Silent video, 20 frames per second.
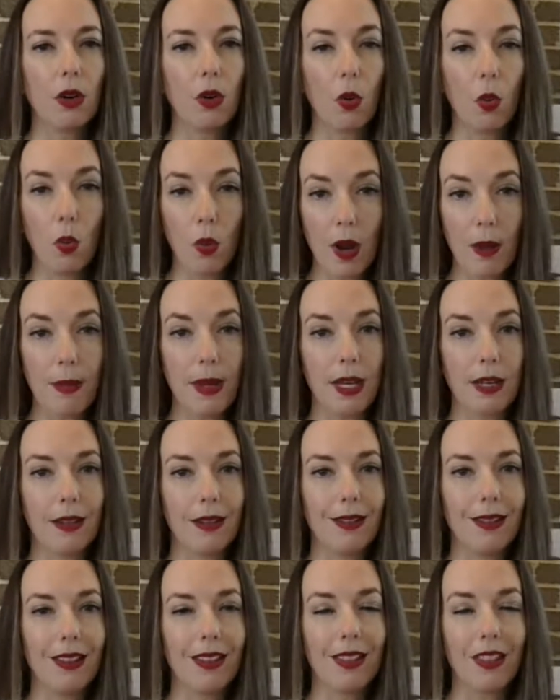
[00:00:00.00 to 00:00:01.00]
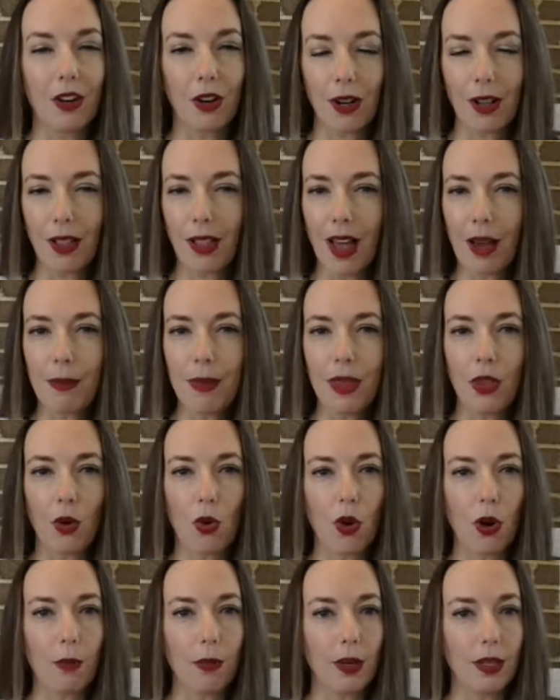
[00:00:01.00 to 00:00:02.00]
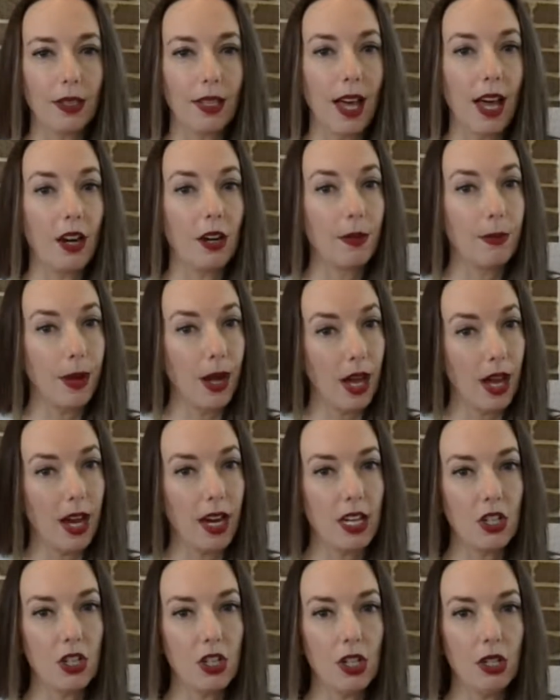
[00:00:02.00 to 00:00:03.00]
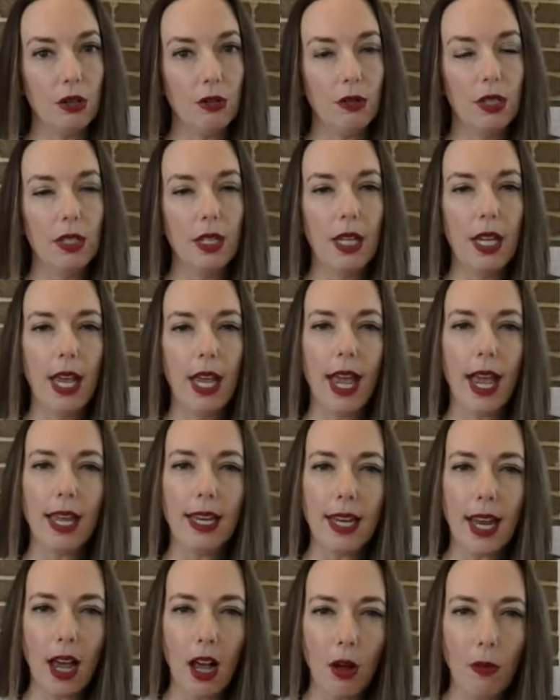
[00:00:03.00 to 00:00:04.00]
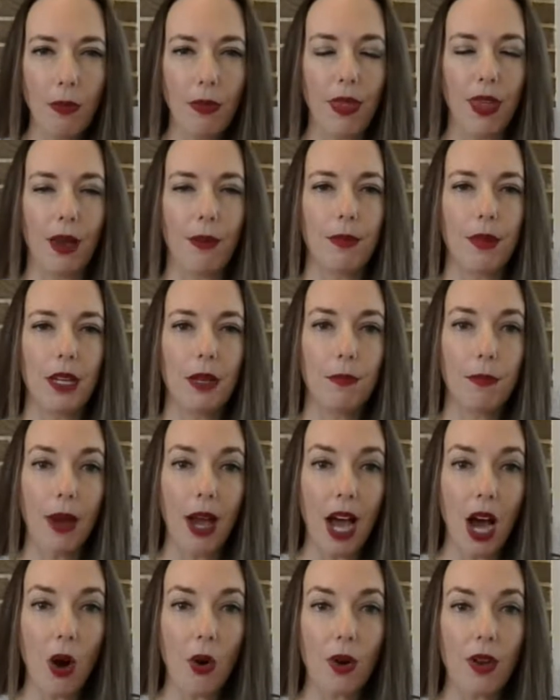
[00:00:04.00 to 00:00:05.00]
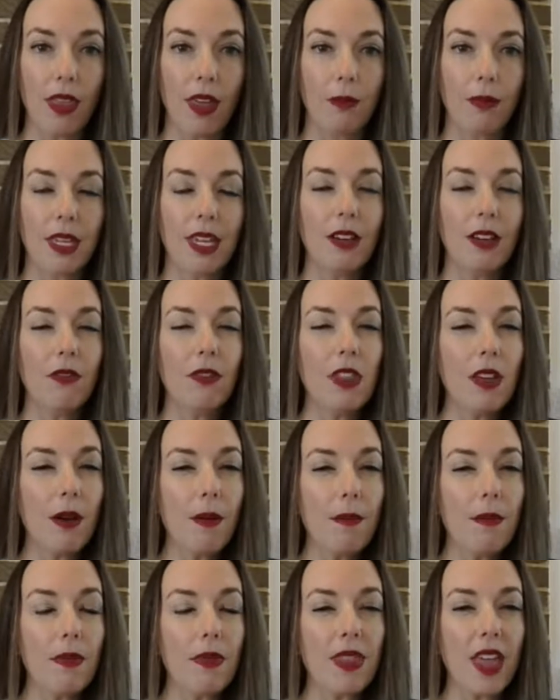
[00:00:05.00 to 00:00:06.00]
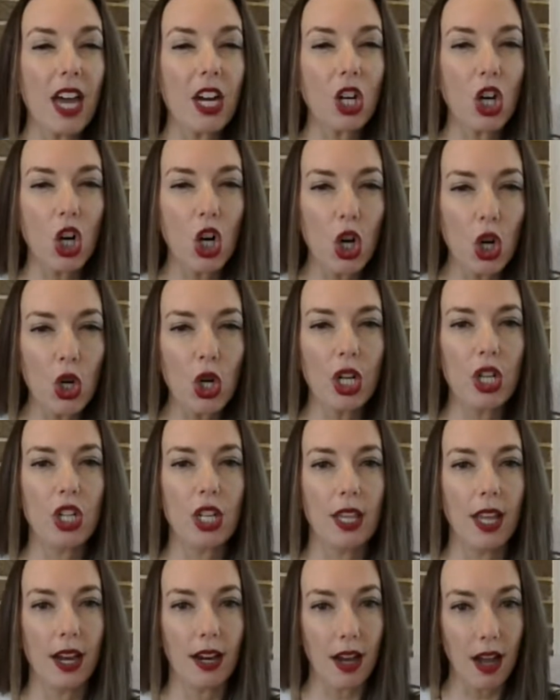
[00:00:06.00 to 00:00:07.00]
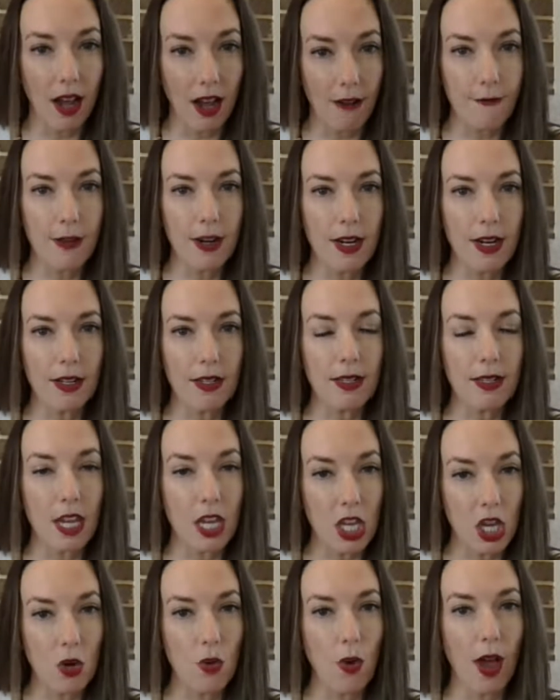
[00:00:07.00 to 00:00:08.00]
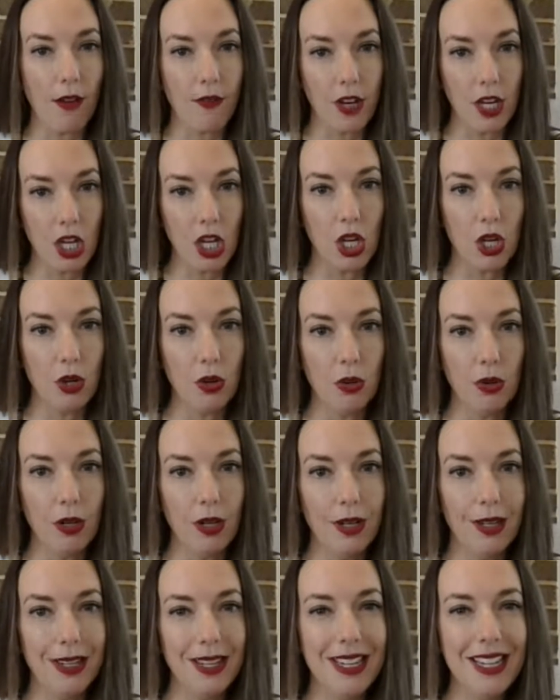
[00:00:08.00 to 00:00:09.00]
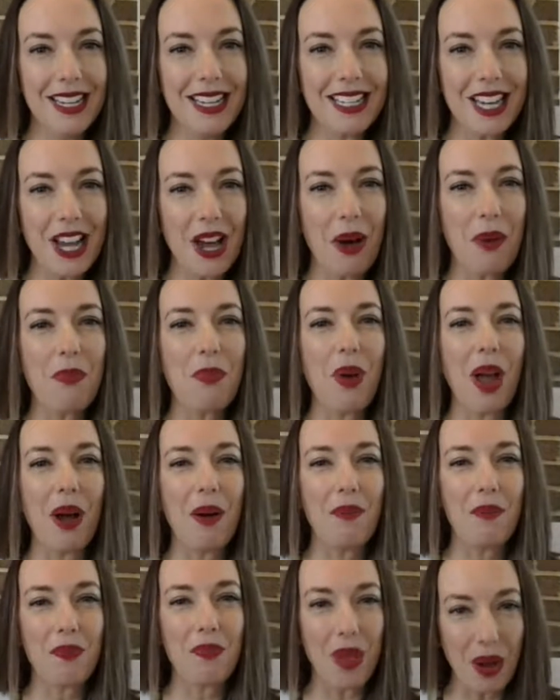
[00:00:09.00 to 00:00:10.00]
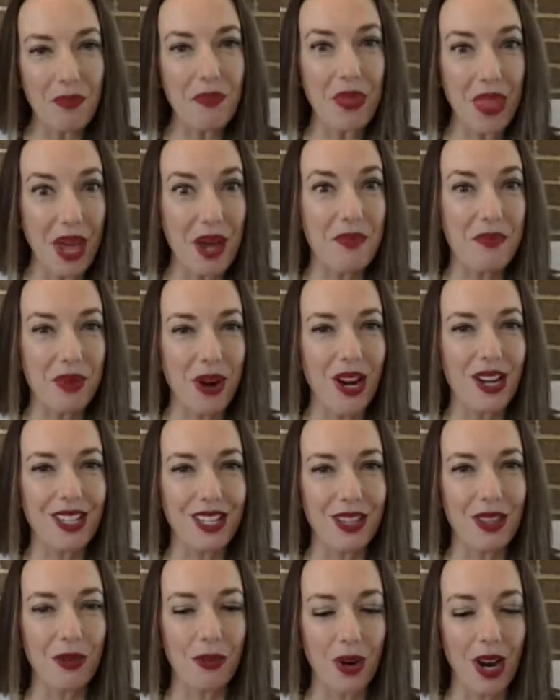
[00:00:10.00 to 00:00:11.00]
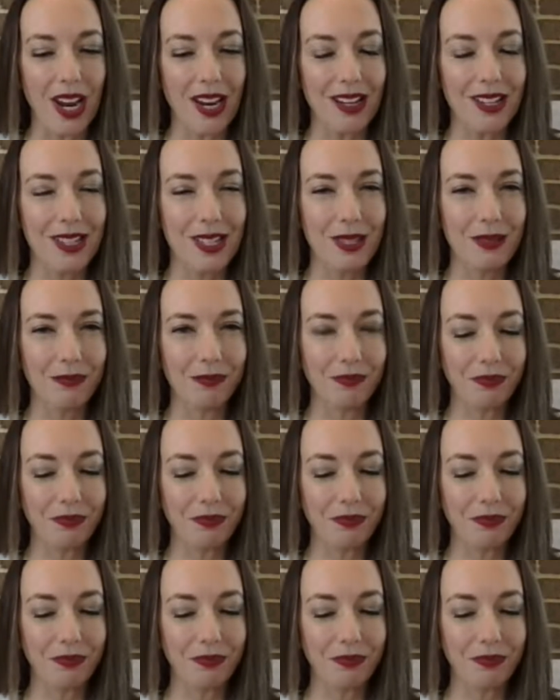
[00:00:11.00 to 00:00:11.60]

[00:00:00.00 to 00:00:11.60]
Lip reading: women that are climbing the corporate ladder behind you and help them, empower them, give them that courage and that confidence that you have in you to help them rise in the ranks.